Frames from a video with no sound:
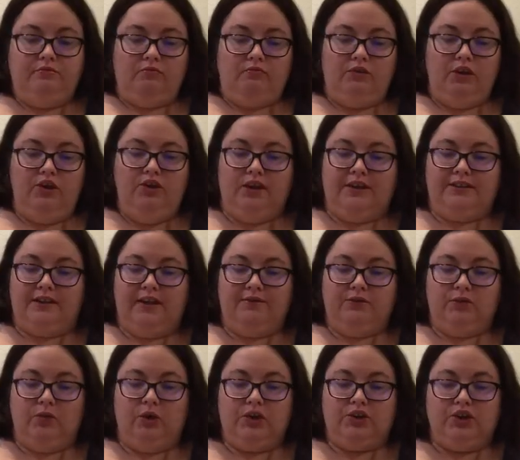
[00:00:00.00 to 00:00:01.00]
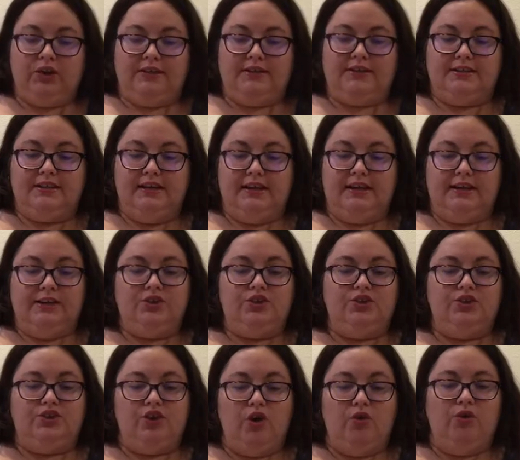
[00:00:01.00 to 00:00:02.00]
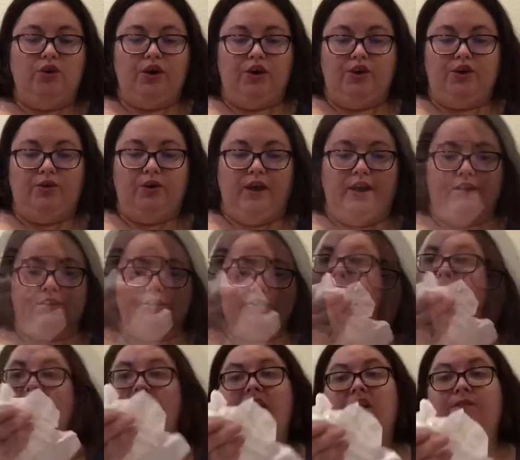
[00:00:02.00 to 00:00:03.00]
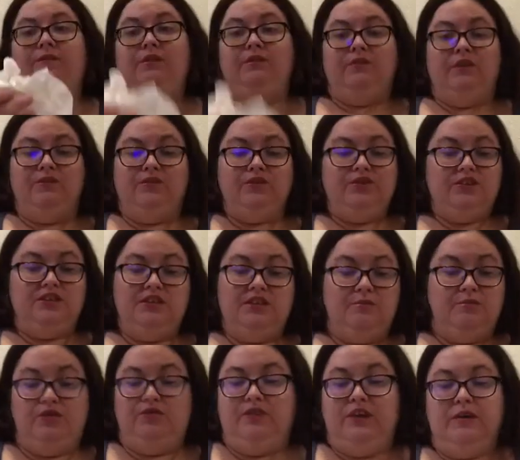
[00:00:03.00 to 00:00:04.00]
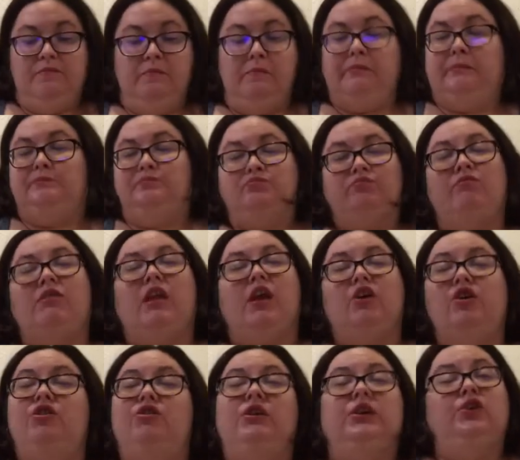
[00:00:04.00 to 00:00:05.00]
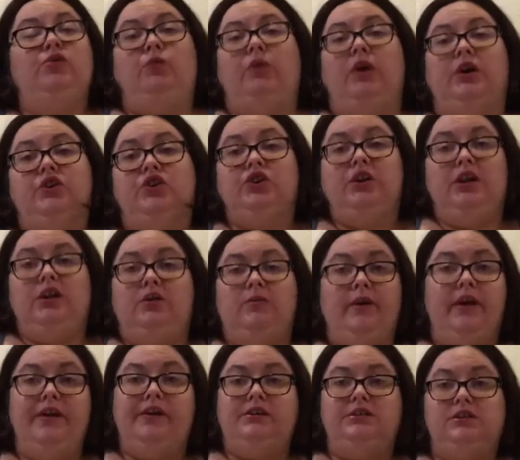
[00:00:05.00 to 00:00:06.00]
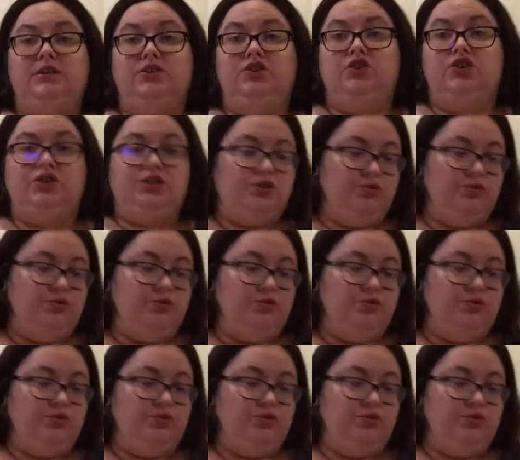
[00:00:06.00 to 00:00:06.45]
You guys have to watch that scene. It's so good, you guys. And if you've never seen the movie, you need to watch it anyway, because it's just a